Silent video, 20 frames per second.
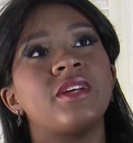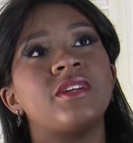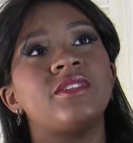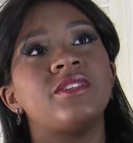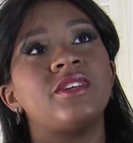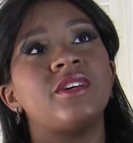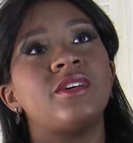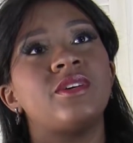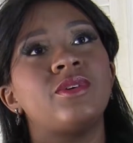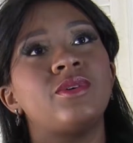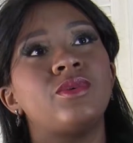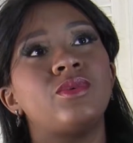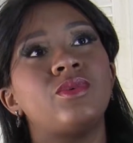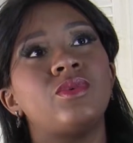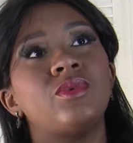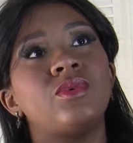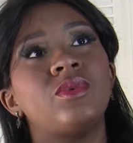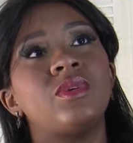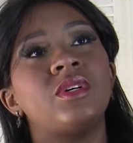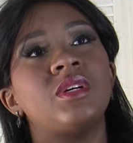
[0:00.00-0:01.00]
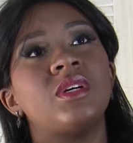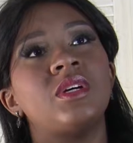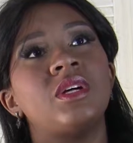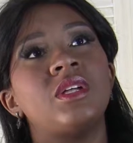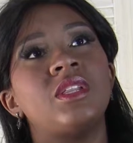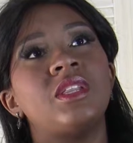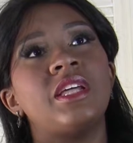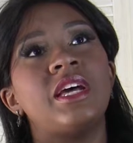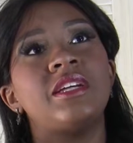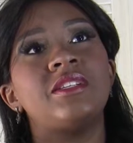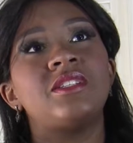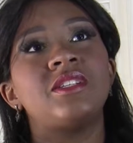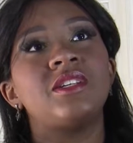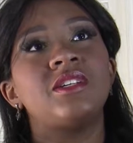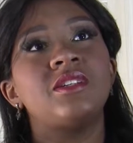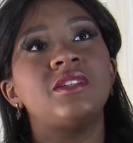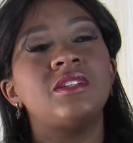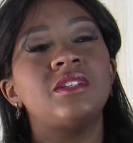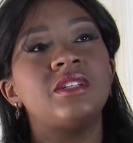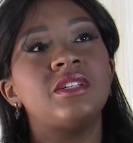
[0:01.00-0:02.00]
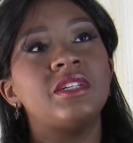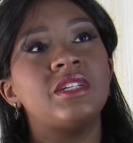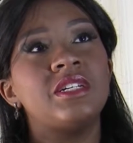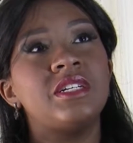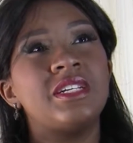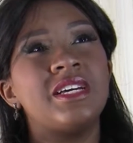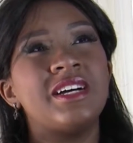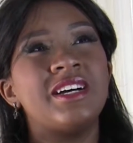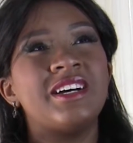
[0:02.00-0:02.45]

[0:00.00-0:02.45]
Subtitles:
So that's good.